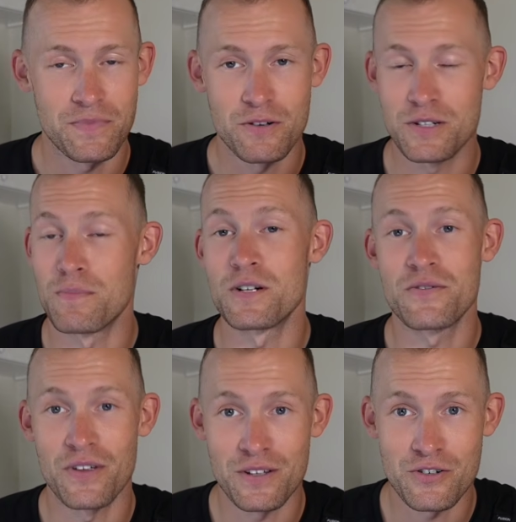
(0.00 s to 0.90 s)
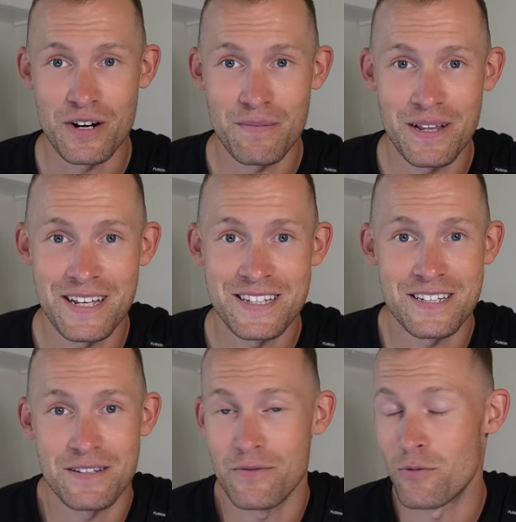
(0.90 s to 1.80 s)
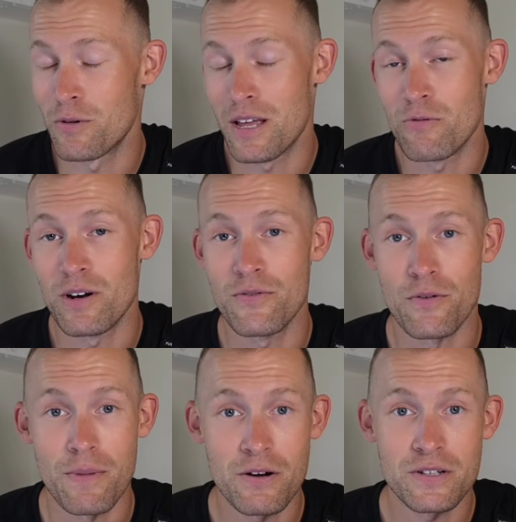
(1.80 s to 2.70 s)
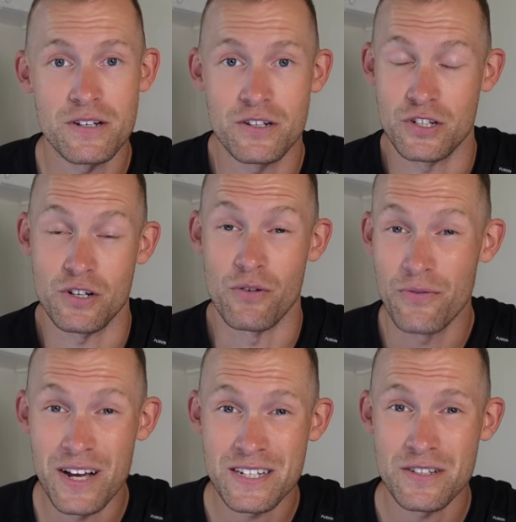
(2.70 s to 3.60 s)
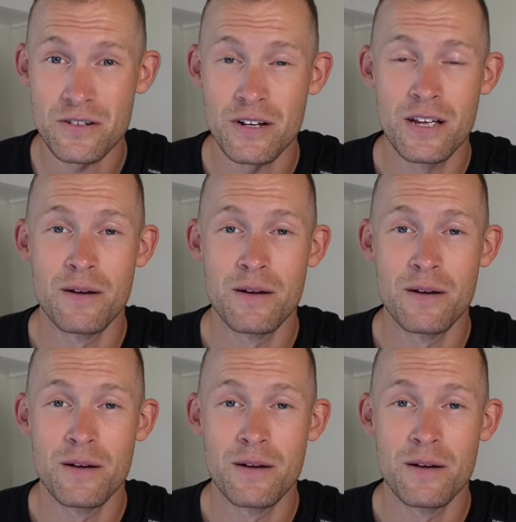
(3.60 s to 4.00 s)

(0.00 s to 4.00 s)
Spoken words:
There's a bunch of other training plans. If you want to get ready for a marathon, just go faster.